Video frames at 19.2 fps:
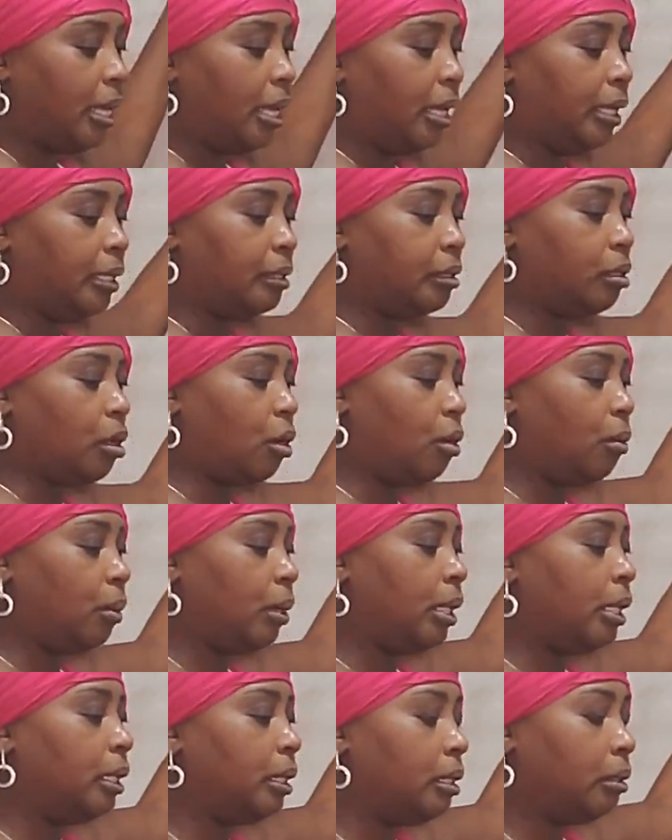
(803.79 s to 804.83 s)
And so
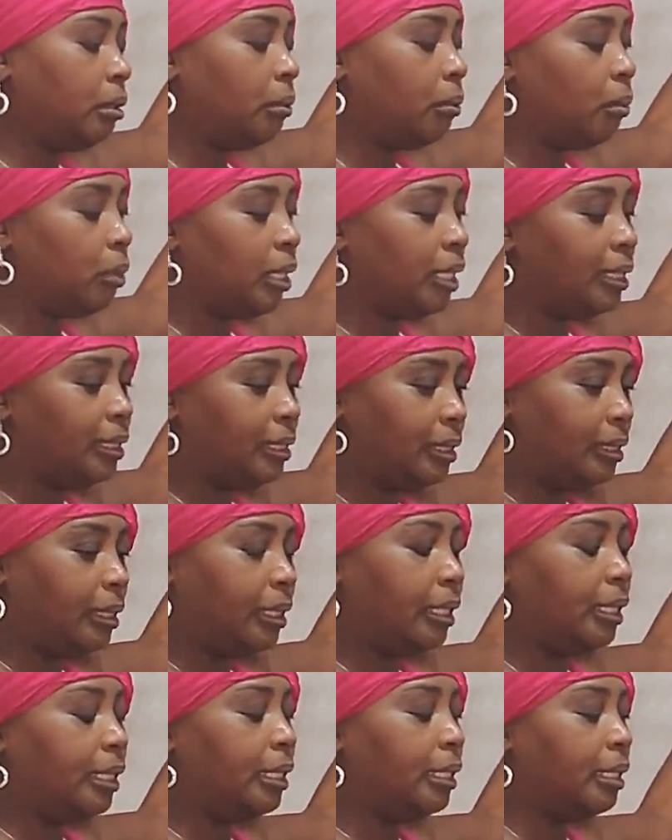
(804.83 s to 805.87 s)
when one
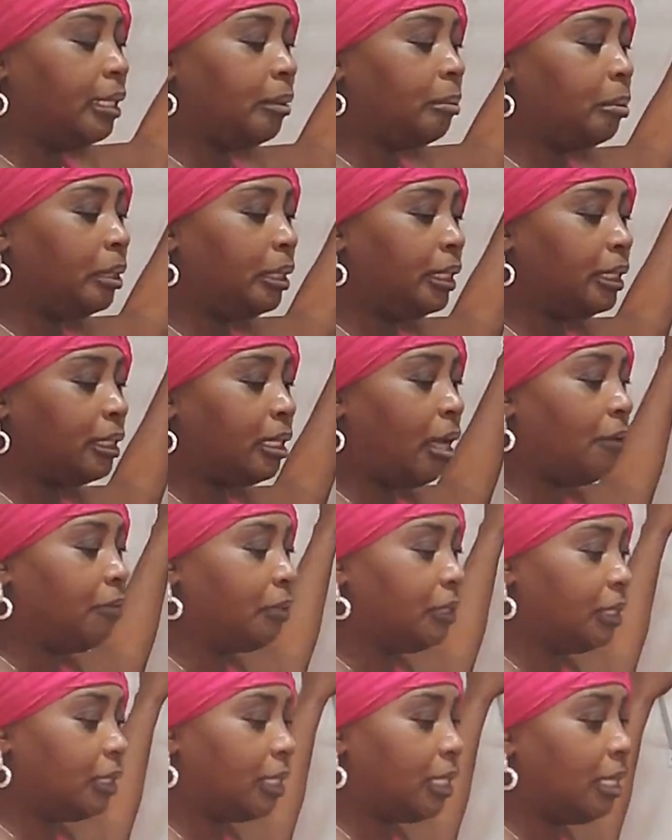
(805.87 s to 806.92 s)
see a police
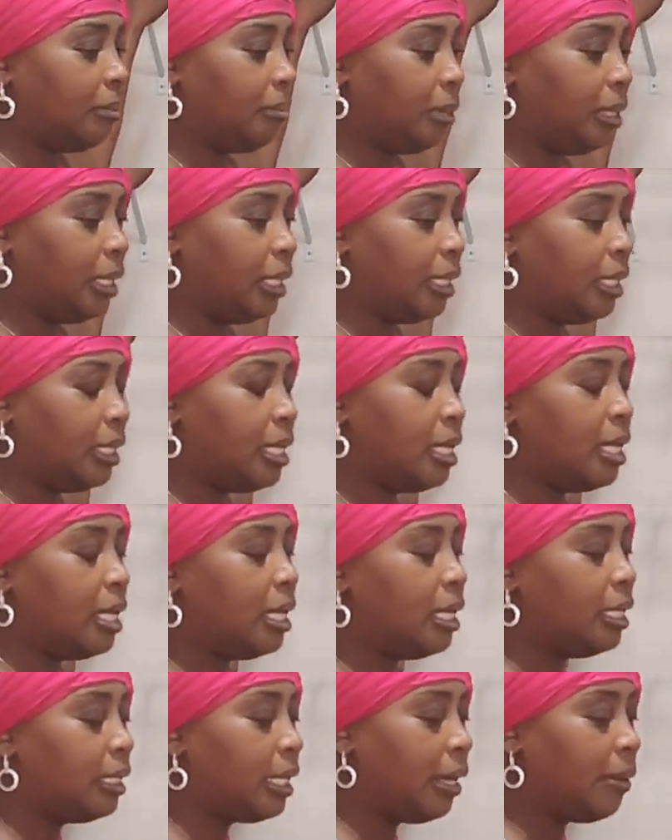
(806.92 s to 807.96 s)
officer come in,
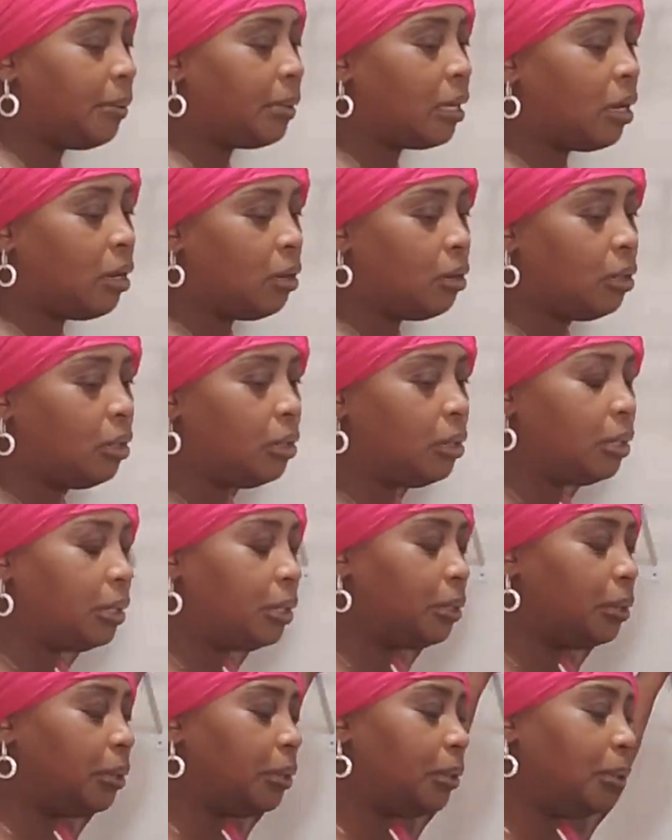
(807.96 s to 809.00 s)
they would go,
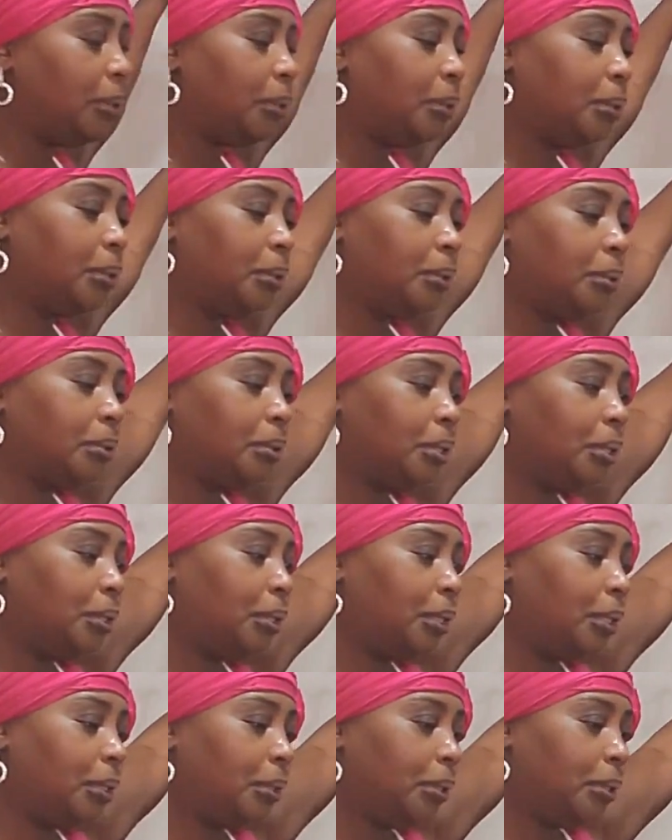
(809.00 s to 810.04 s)
hoo-de-hoo,
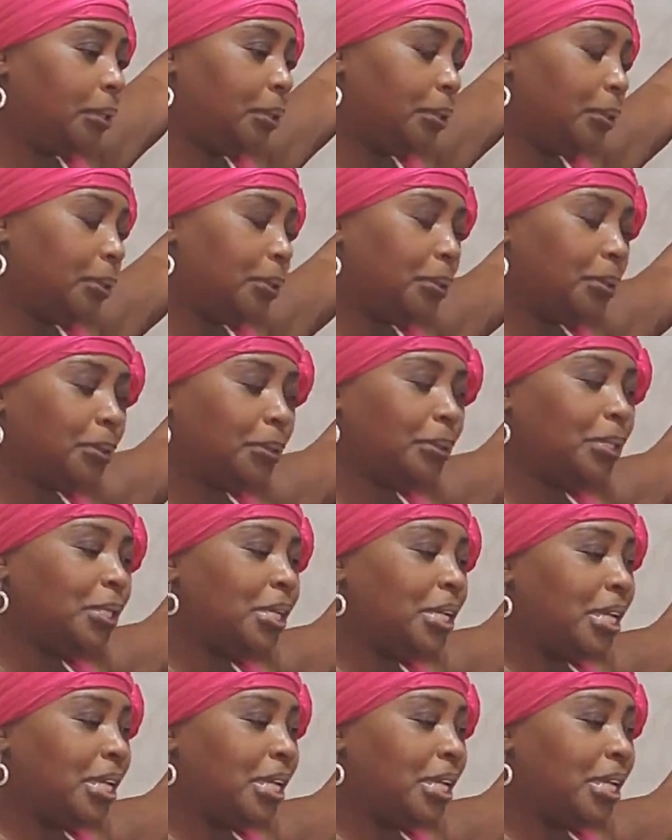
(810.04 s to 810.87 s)
hoo-de-hoo.